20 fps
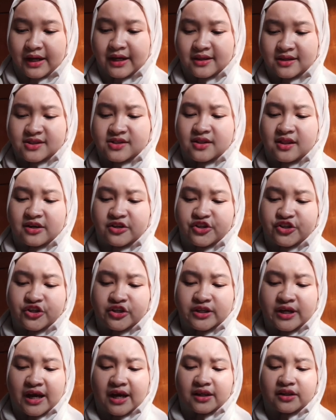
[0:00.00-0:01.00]
It is larger
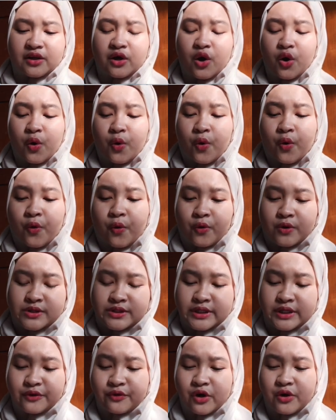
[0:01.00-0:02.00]
than
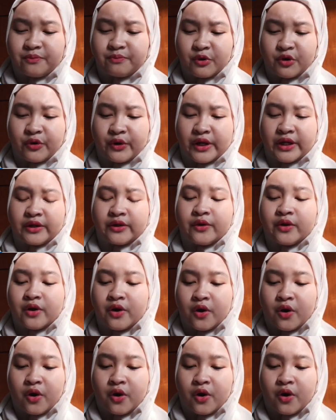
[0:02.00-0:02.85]
0.05.